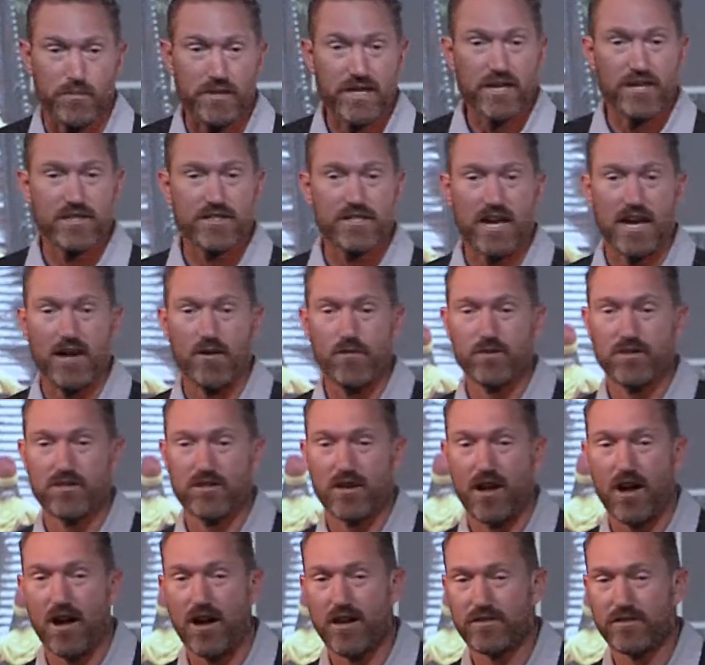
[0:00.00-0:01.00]
because I was
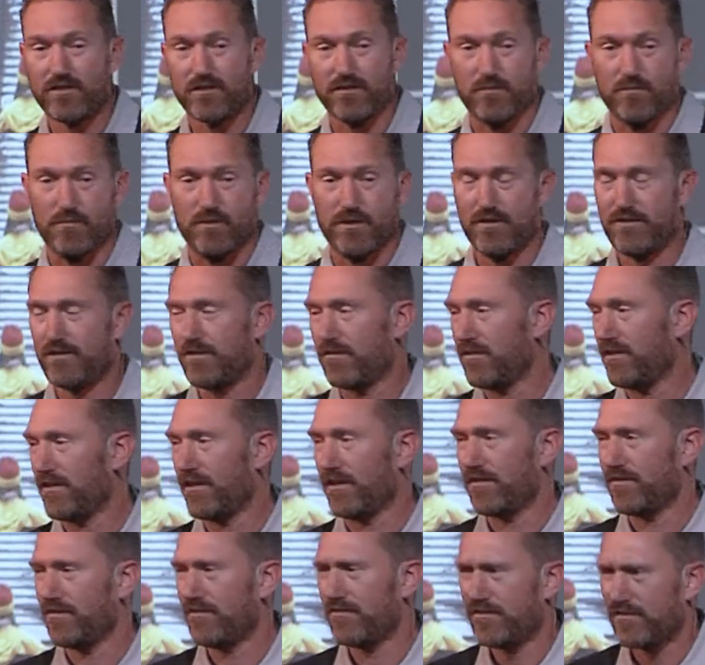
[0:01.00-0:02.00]
awesome. So you're
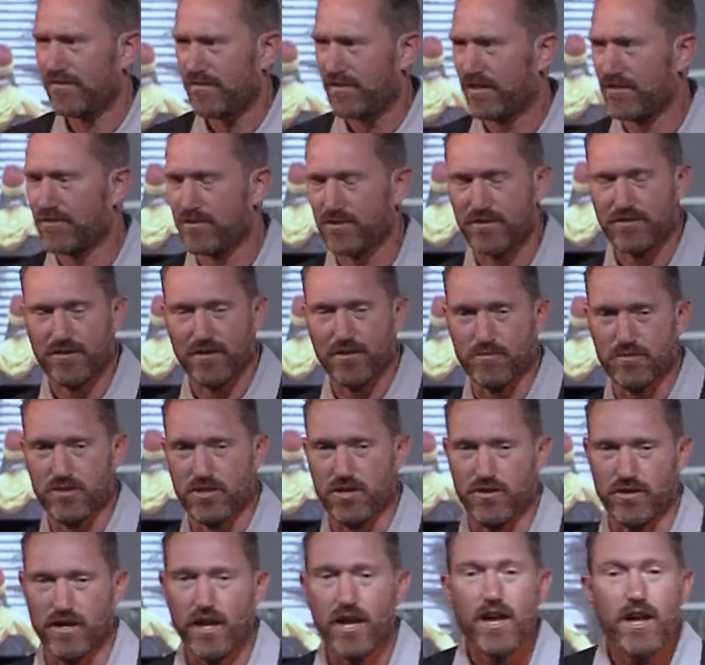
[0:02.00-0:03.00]
like, that's a dumb
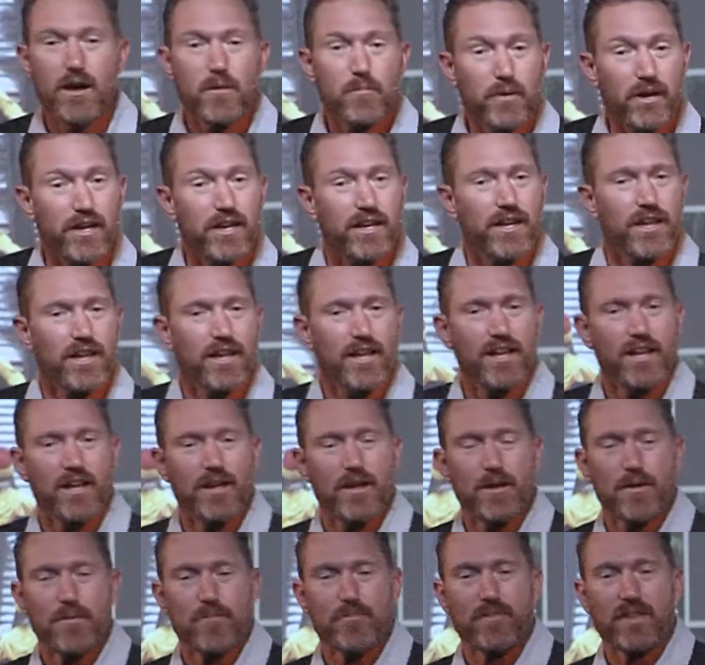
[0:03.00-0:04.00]
joke. But
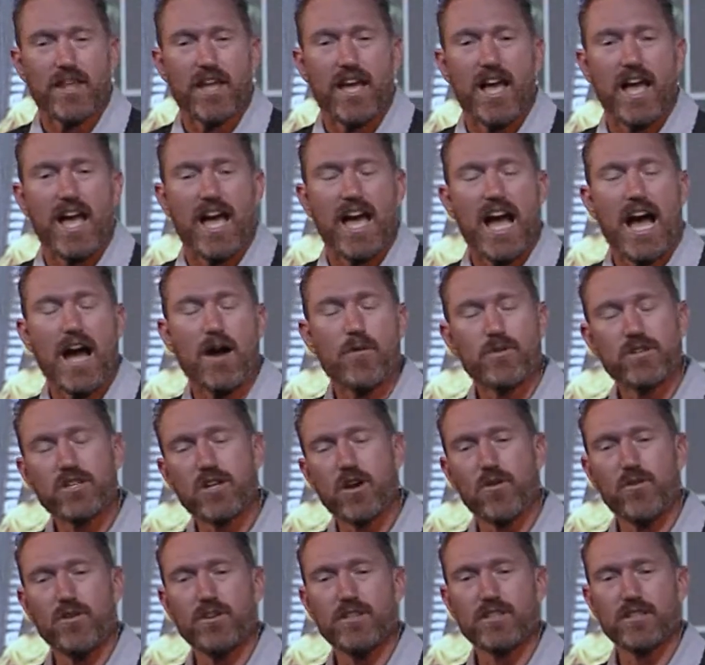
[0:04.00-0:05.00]
I would
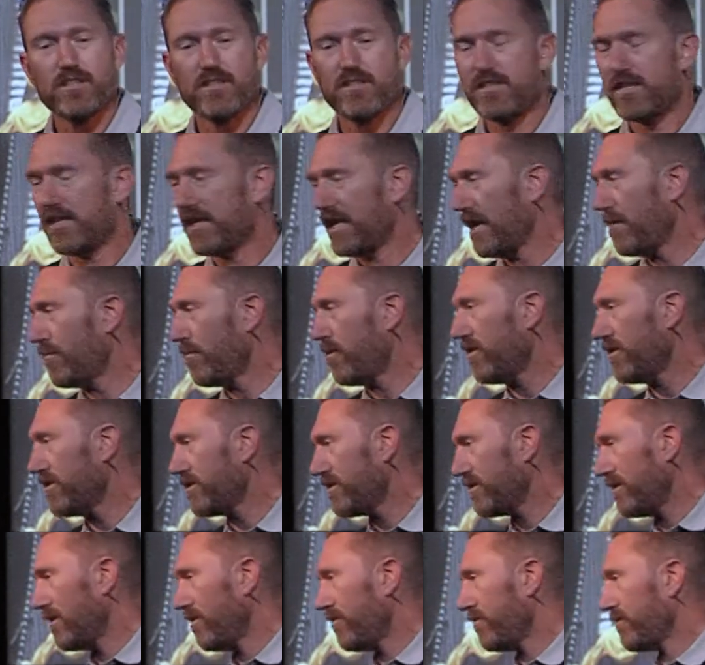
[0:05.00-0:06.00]
go into to Kmart and
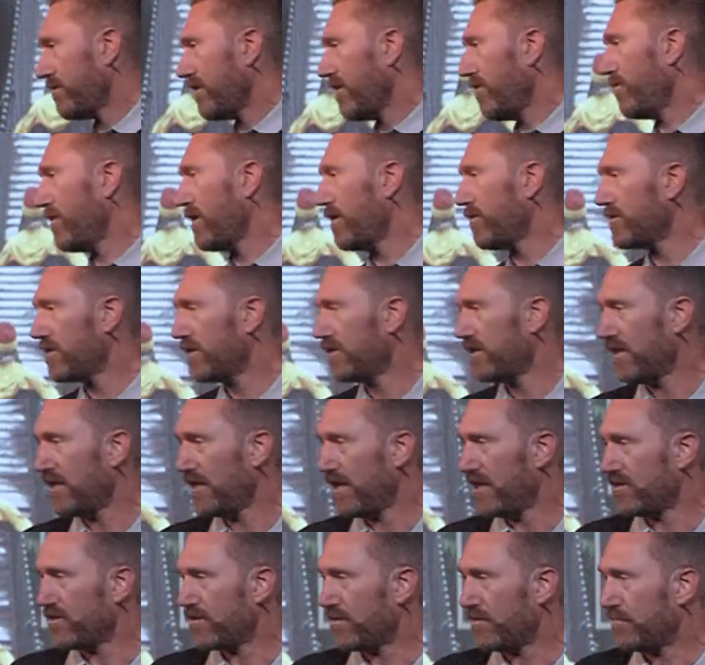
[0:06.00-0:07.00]
steal stuff when I was a
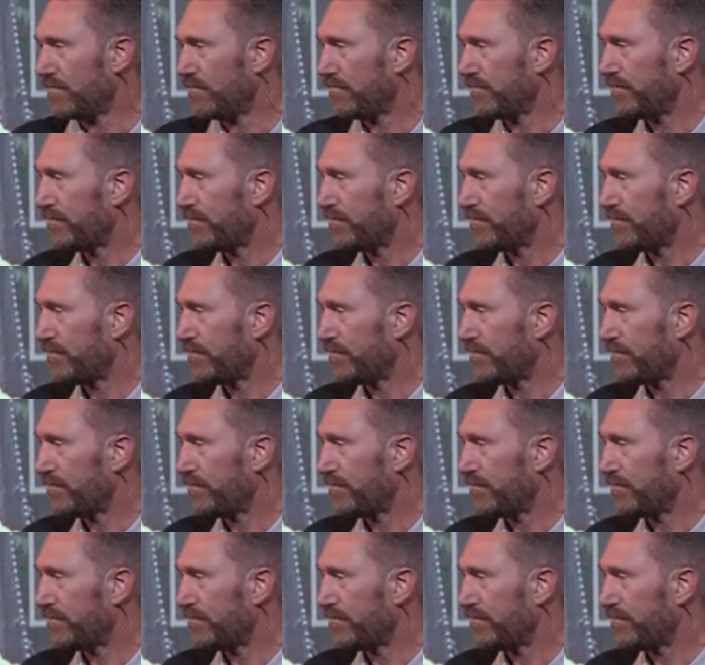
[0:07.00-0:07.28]
teenager.